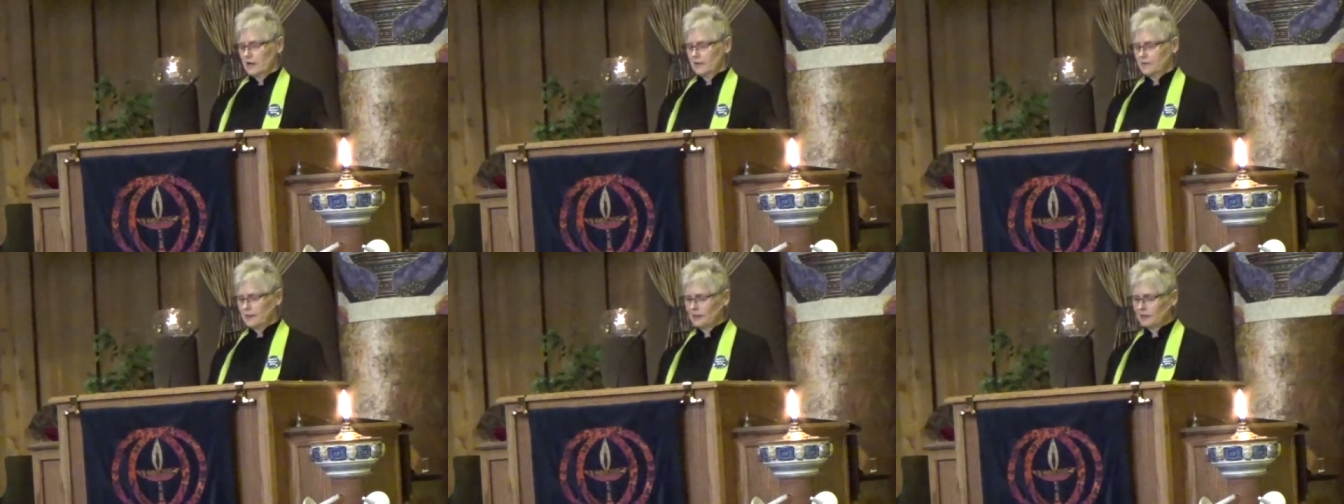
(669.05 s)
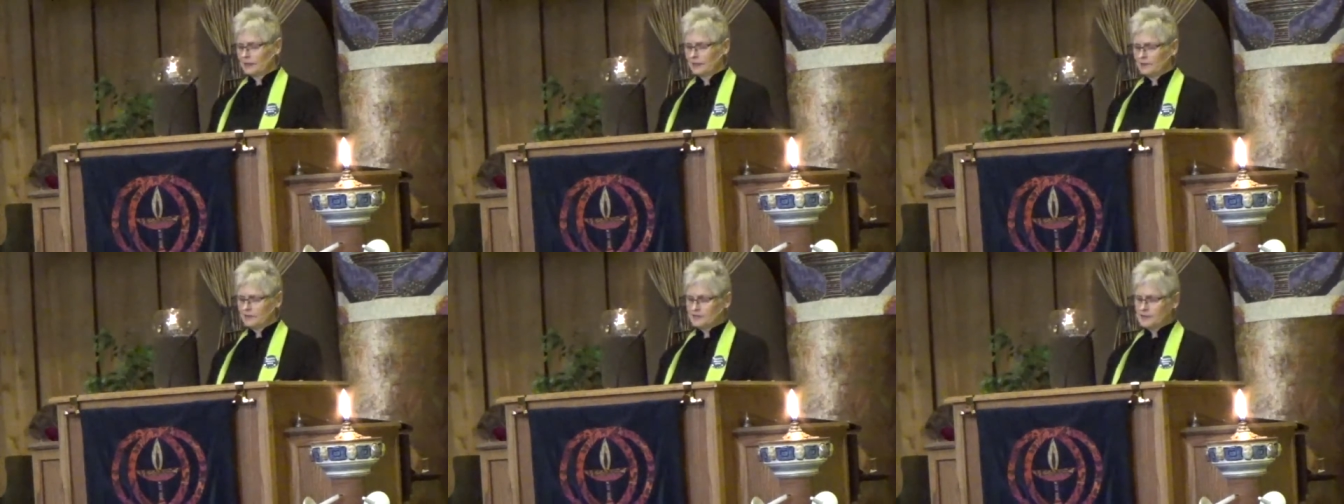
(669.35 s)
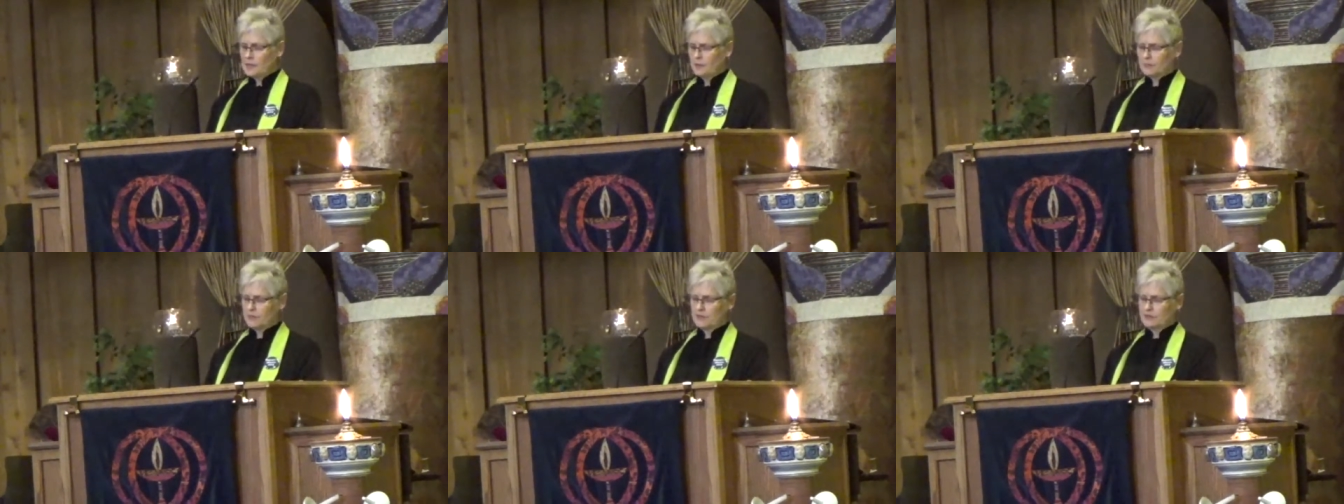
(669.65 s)
that lifts
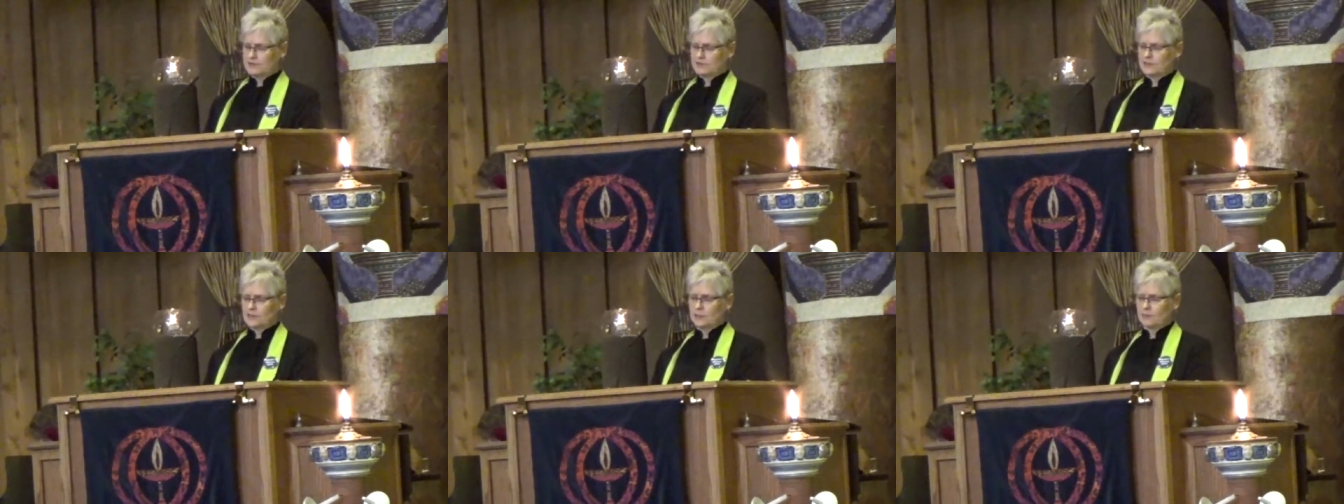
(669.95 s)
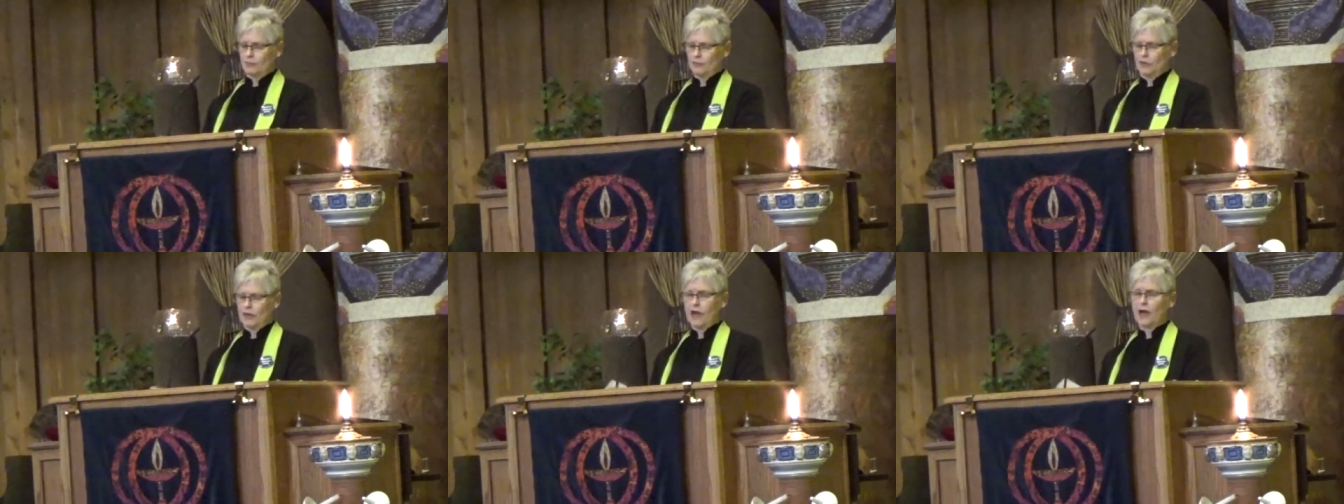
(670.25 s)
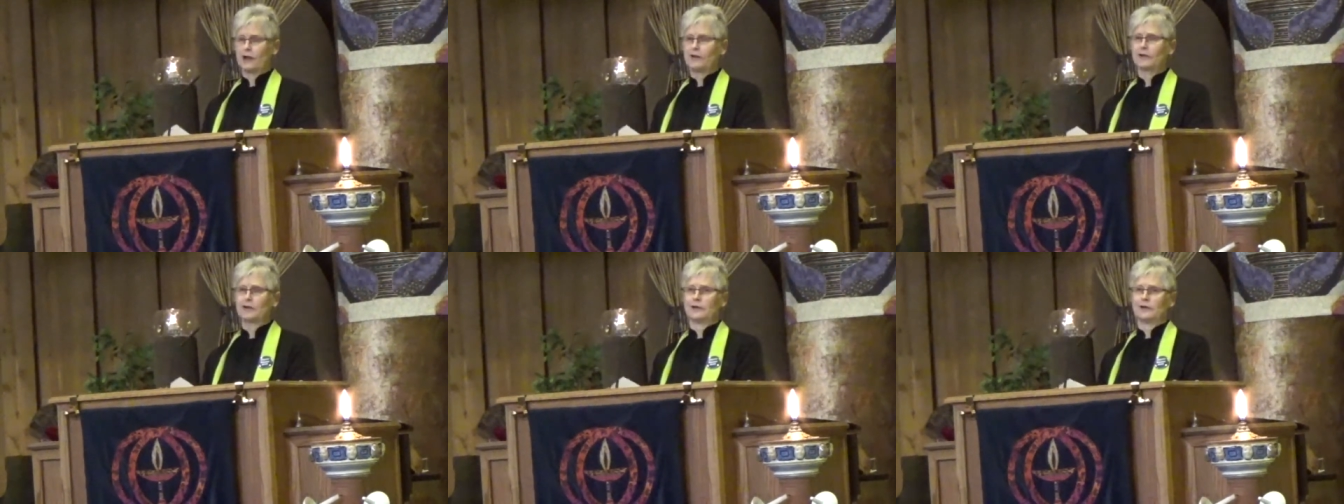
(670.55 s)
up this deep
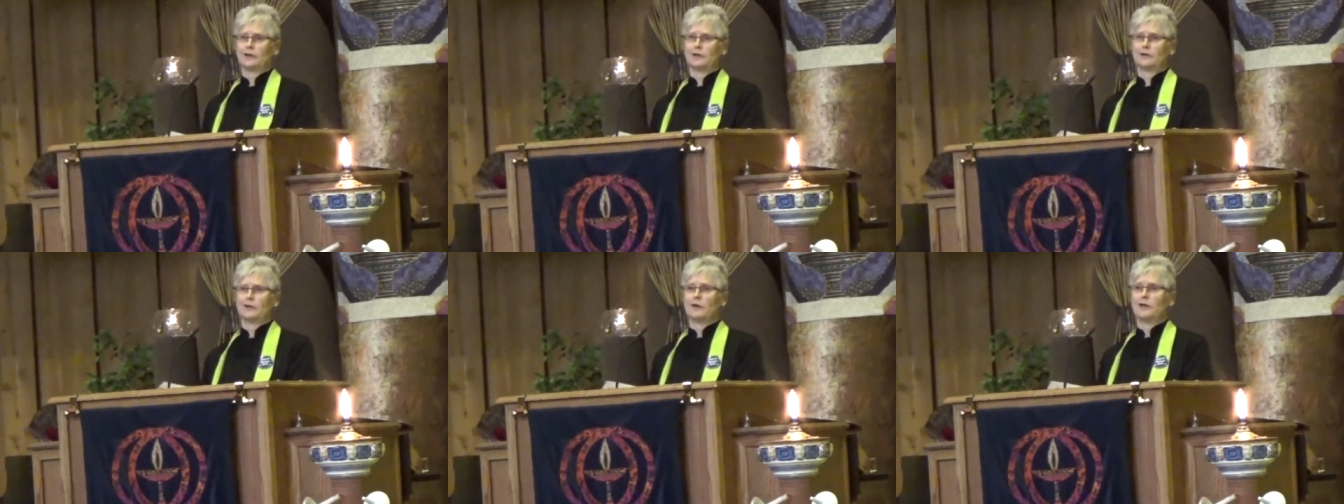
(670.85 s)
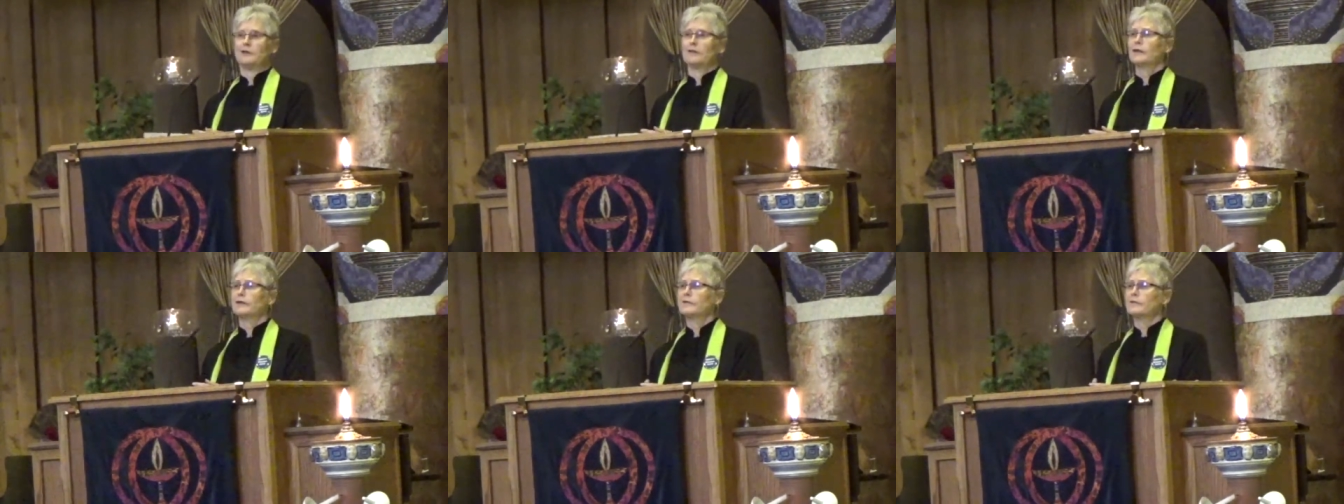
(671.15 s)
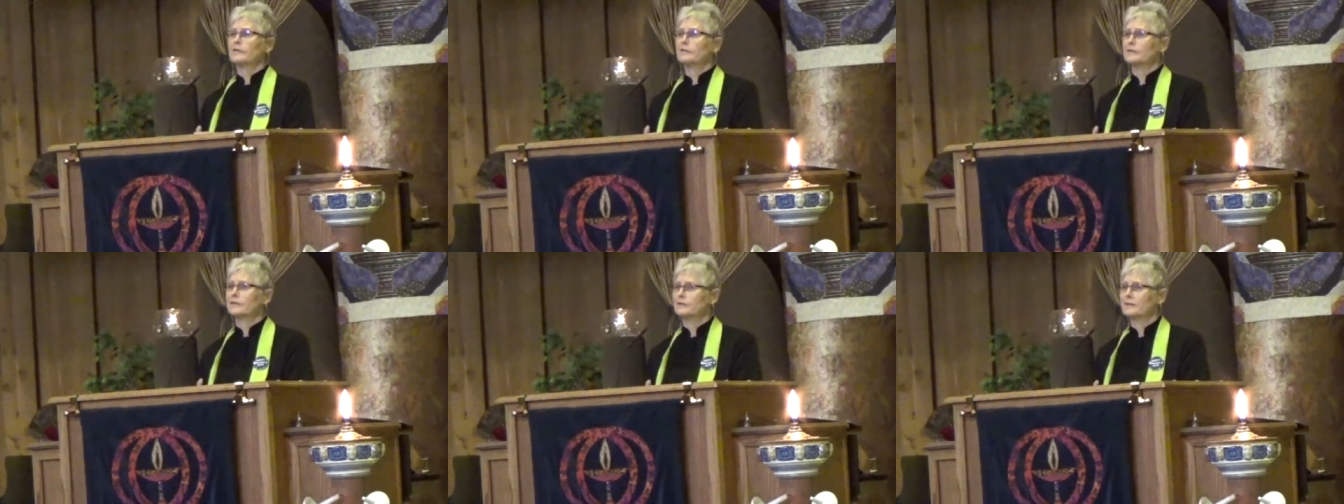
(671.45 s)
reality
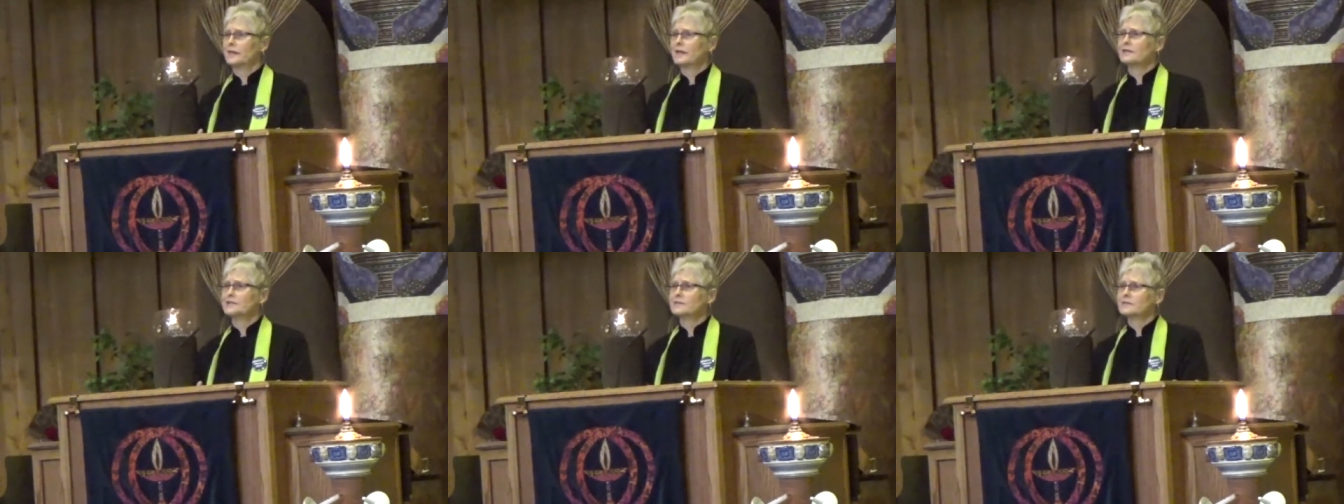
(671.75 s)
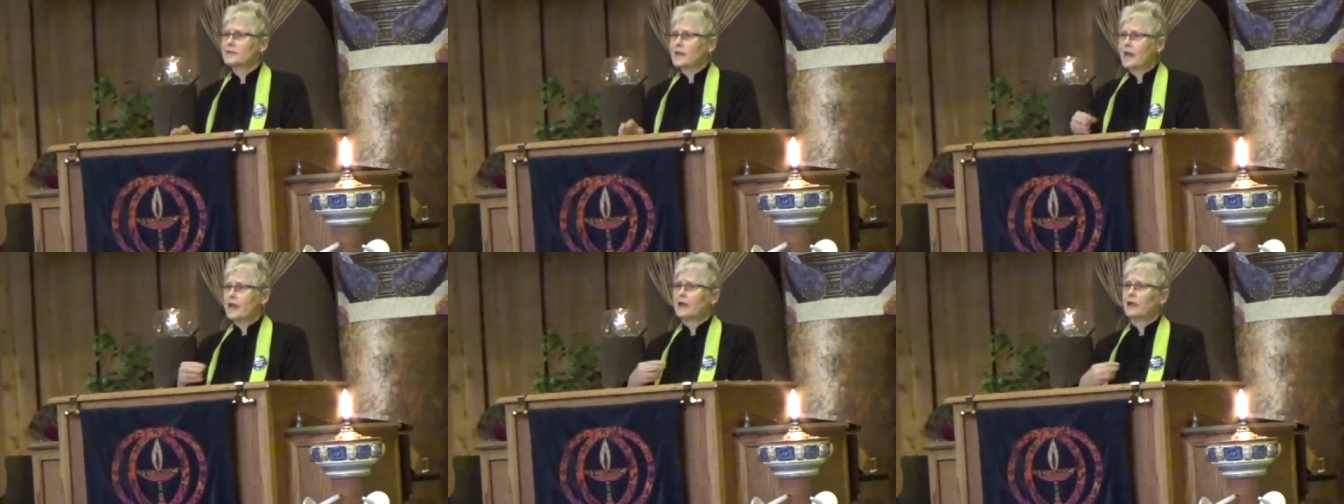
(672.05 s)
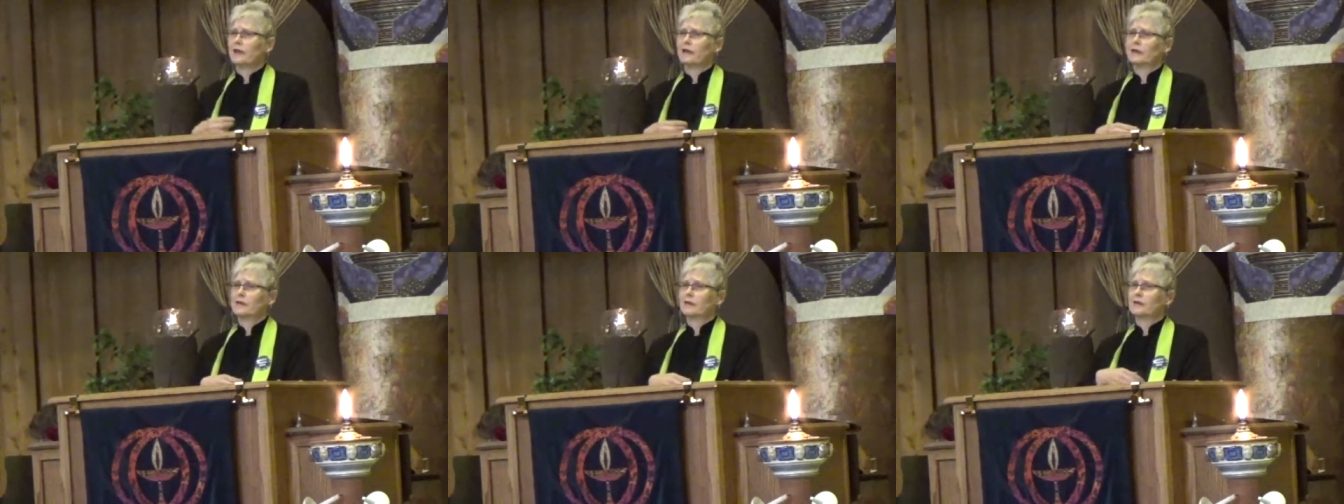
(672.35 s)
that they
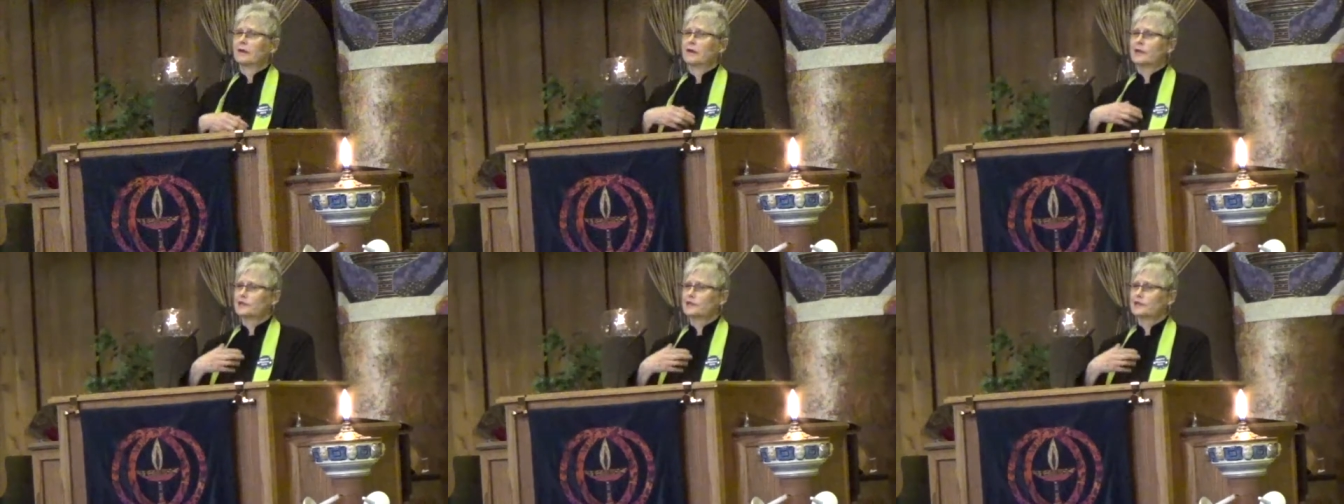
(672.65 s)
say